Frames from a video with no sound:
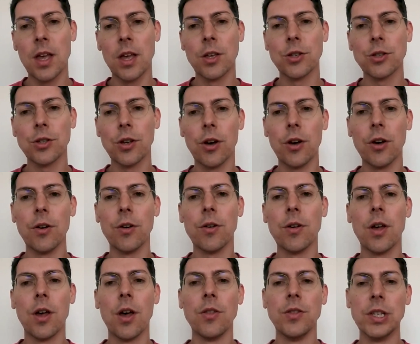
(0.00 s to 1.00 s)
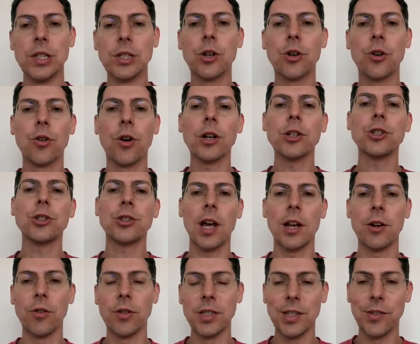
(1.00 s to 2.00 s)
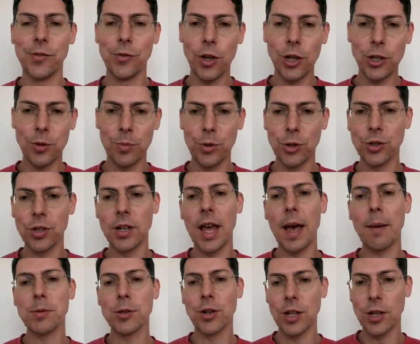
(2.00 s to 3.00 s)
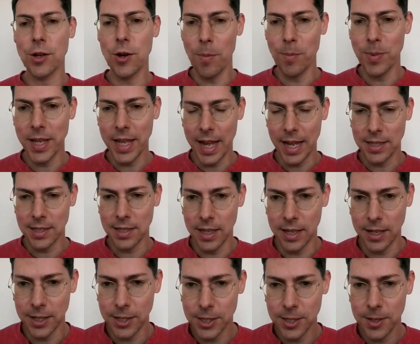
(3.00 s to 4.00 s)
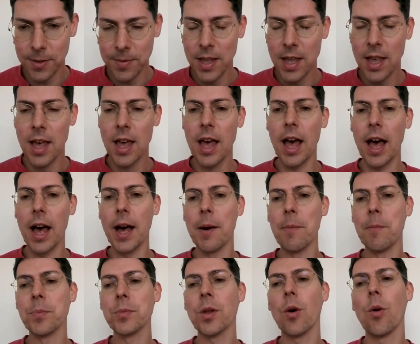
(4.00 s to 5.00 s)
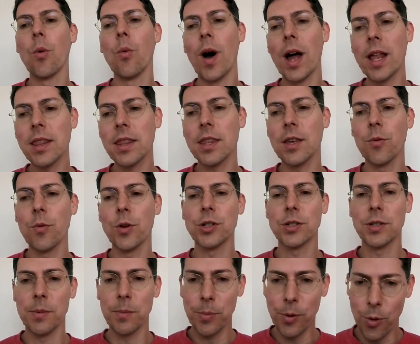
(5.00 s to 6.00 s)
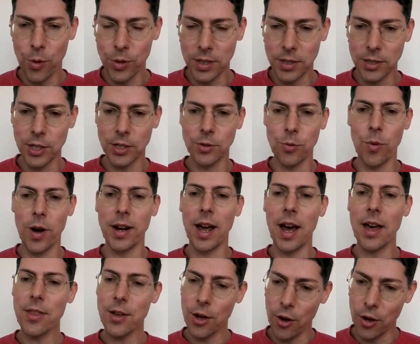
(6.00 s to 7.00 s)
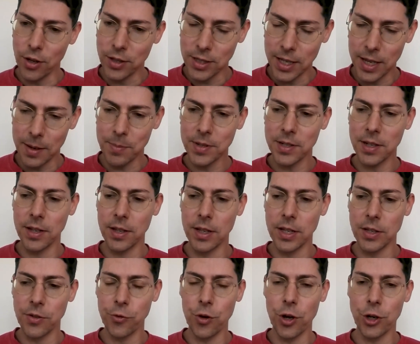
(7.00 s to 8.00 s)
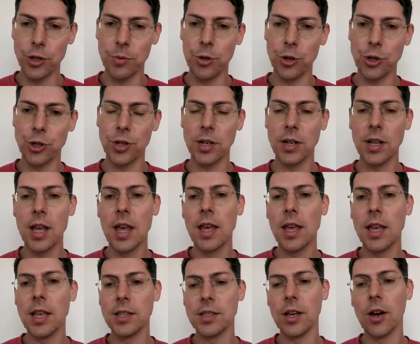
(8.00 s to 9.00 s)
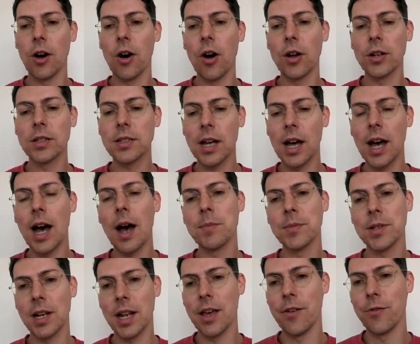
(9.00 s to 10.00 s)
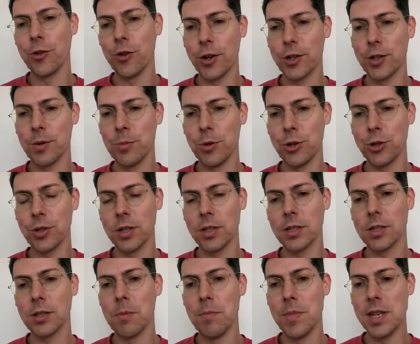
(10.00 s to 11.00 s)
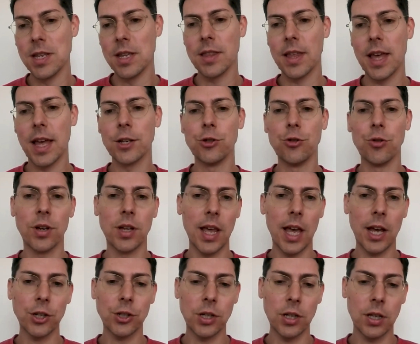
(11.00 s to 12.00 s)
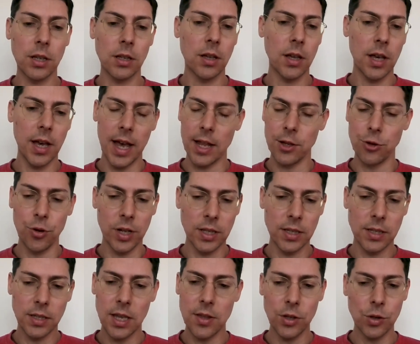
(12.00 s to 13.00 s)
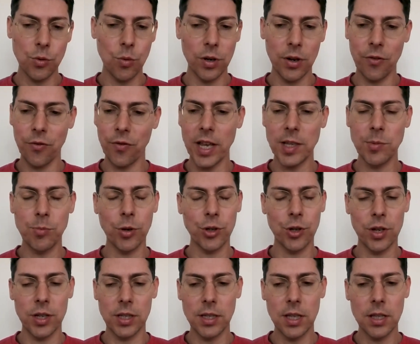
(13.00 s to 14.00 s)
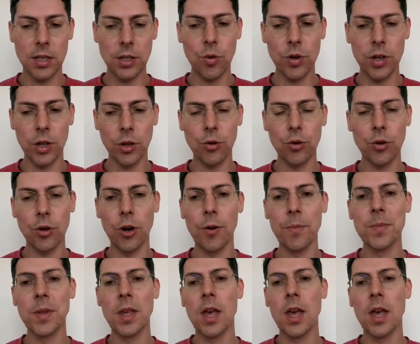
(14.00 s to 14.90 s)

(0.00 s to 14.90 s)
So this cross-channel and this view attribution absolutely complicates things. One thing which is important, just one other concept in this view attribution, is there are time delay view attributions, meaning that you can actually, again, you can see this all in Facebook, you can see this all in Google,